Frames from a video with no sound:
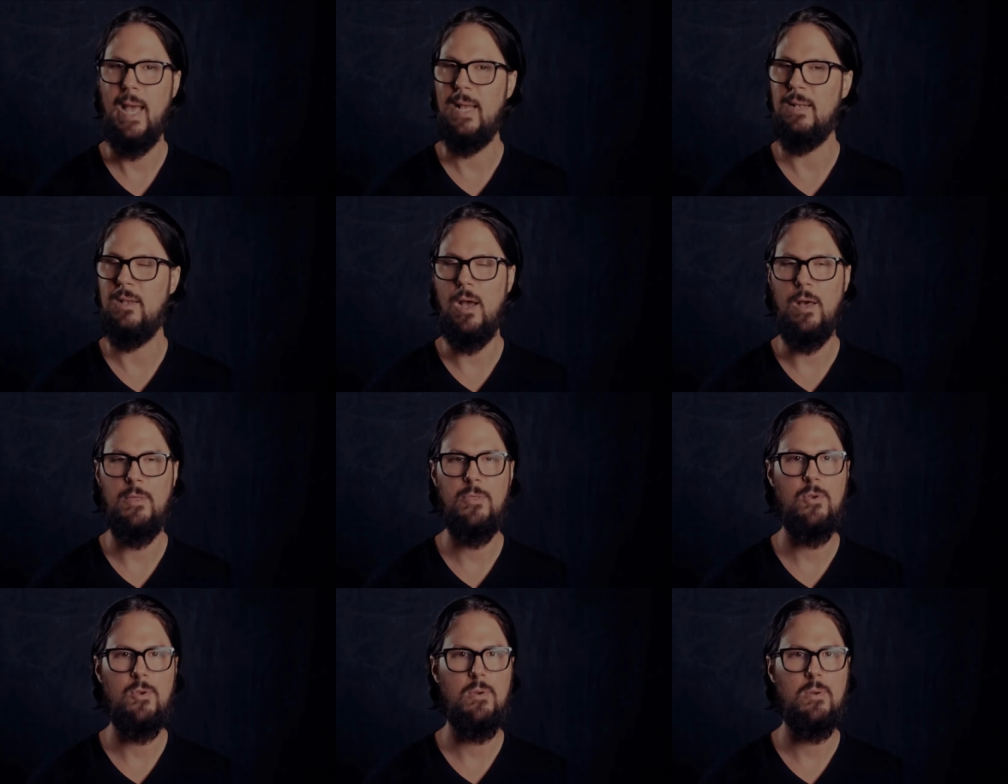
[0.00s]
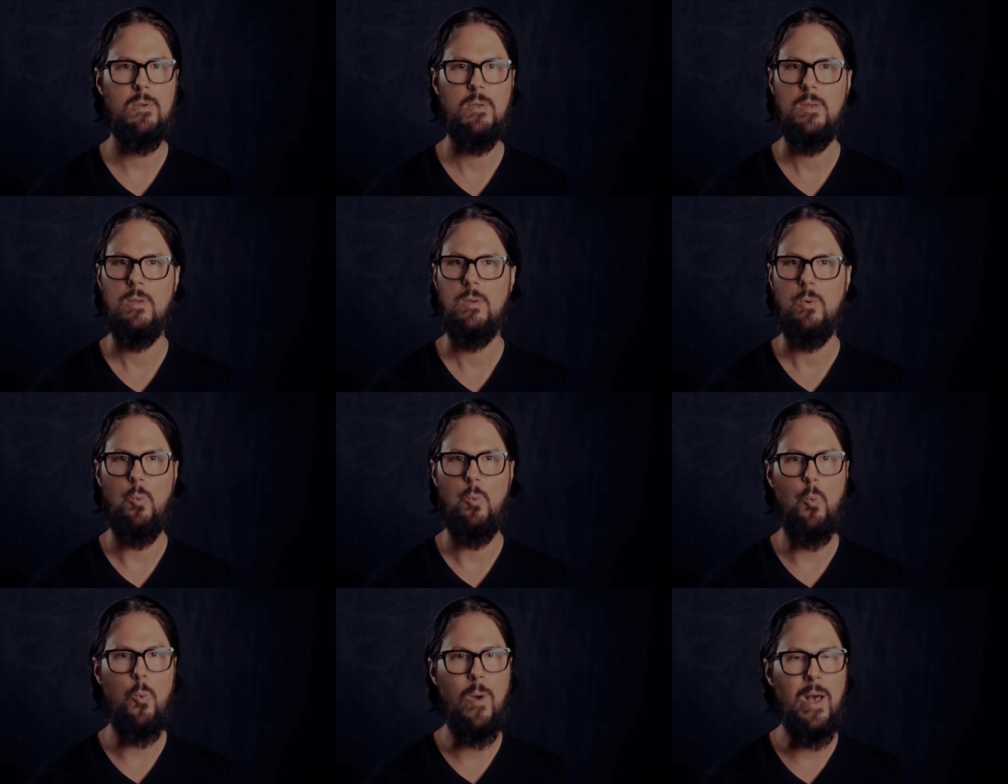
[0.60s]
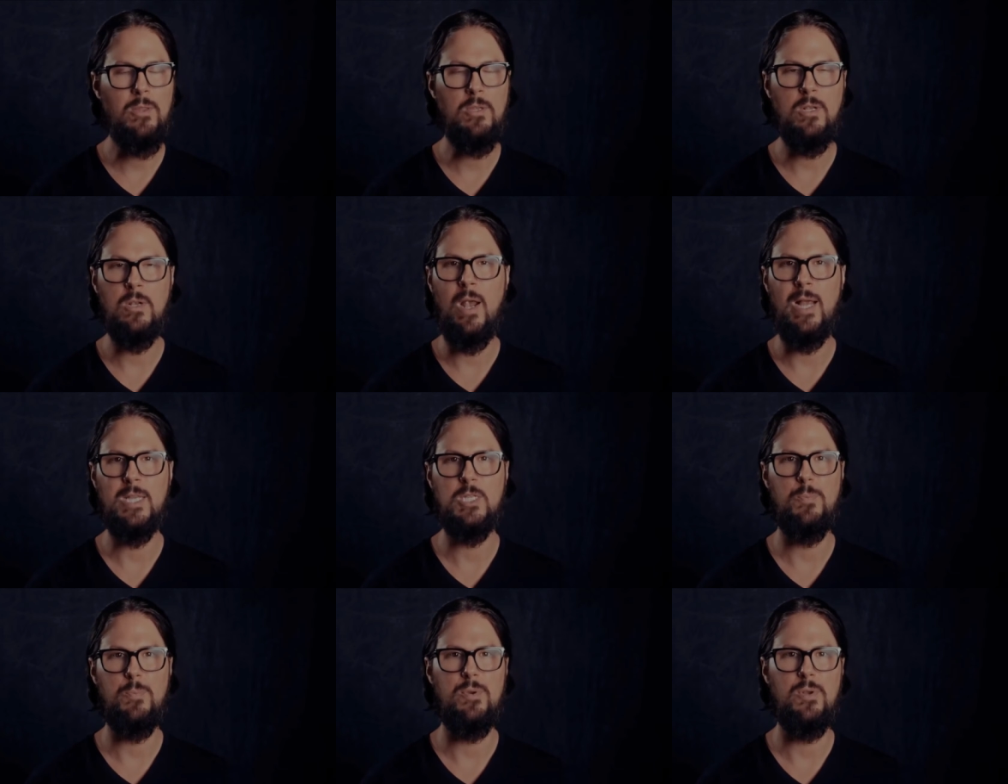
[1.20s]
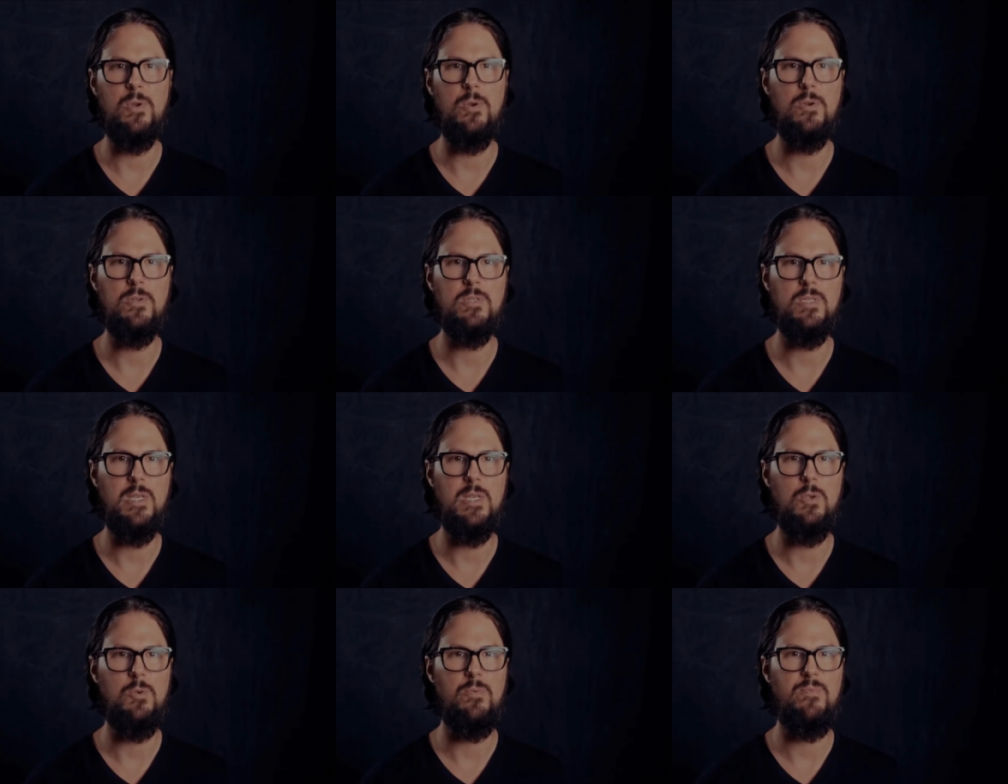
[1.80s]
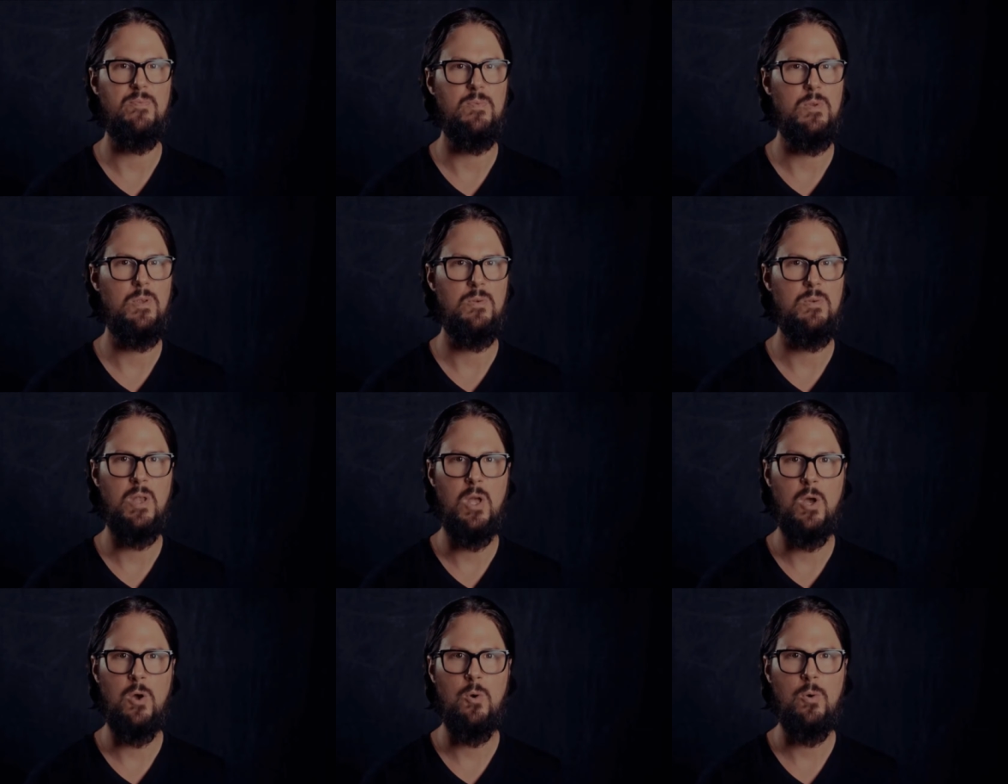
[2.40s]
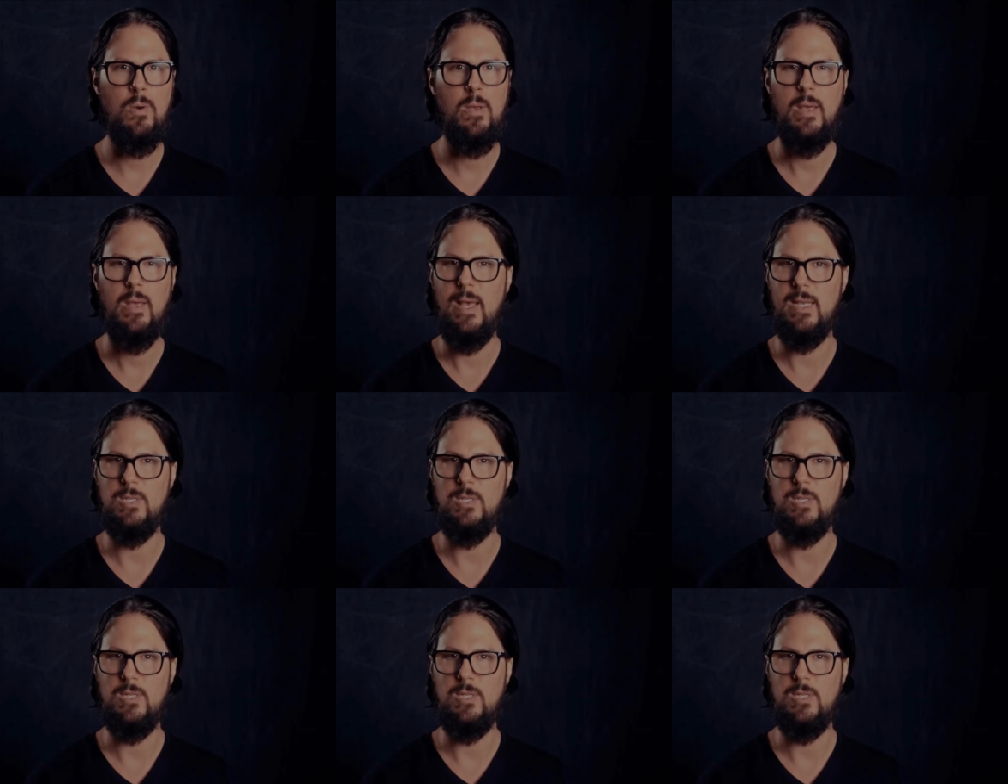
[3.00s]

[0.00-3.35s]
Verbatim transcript: And other well known entrepreneurs that you, you know,